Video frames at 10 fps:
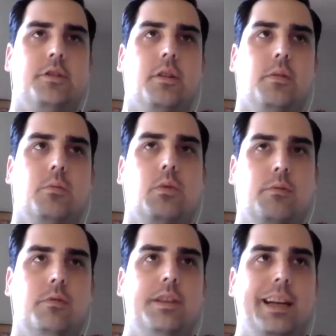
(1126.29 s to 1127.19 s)
So what if
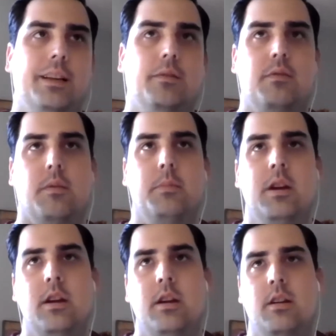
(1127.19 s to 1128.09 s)
we take it from
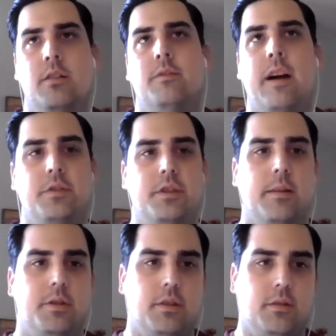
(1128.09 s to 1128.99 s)
5
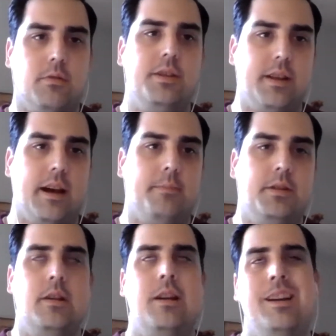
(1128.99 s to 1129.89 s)
steps to 3
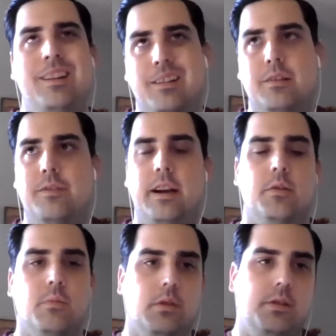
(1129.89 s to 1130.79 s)
steps? In effect,
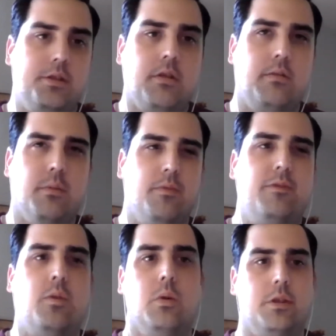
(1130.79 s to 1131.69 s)
it really is going from
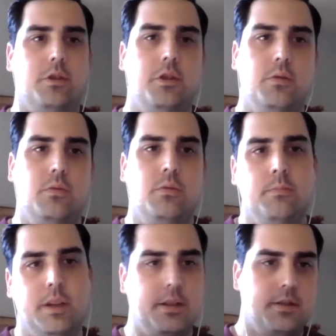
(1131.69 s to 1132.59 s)
4 to 2,
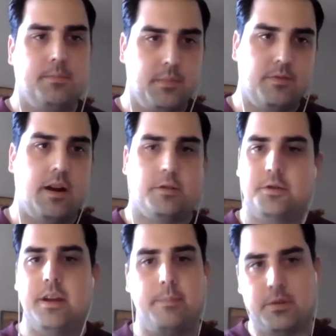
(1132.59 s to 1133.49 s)
because the final
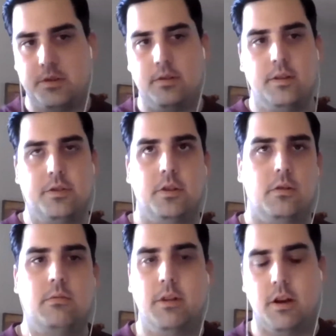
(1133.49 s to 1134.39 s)
step is
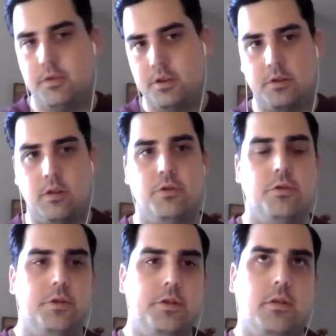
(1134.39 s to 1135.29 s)
the
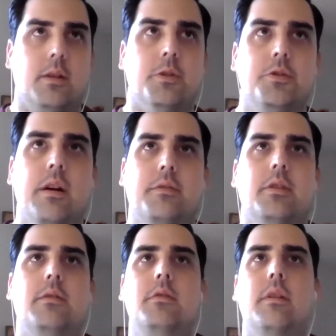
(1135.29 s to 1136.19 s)
disclosures, disclaimers you have
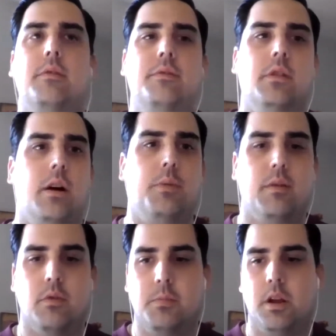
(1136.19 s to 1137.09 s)
to fill out
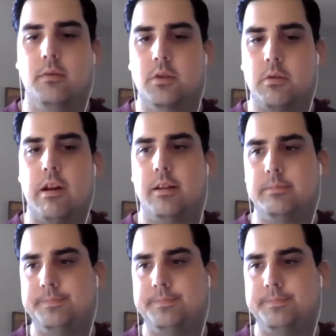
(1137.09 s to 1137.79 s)
whenever applying for credit.